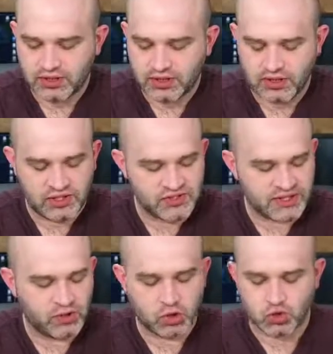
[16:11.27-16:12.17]
is I'm
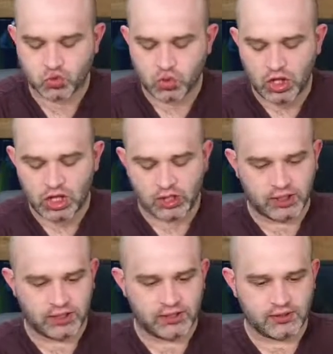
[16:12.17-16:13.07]
going to
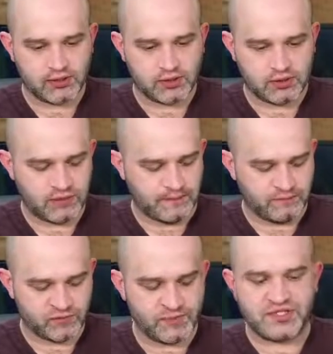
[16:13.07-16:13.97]
draw
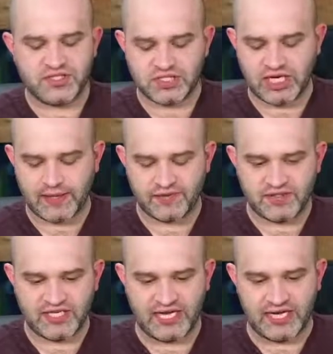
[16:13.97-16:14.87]
from the top of the
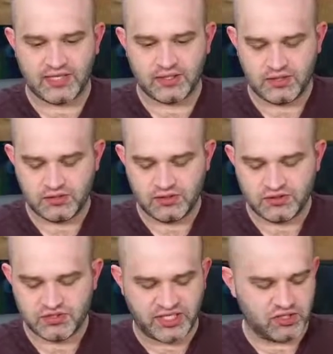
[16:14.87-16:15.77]
deck,
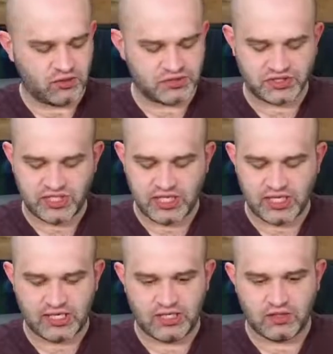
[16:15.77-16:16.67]
since I don't see
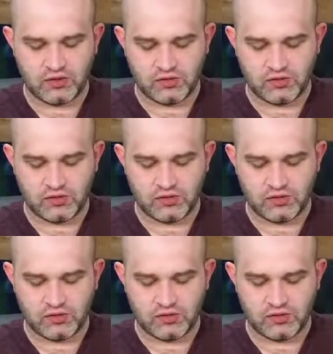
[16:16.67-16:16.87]
any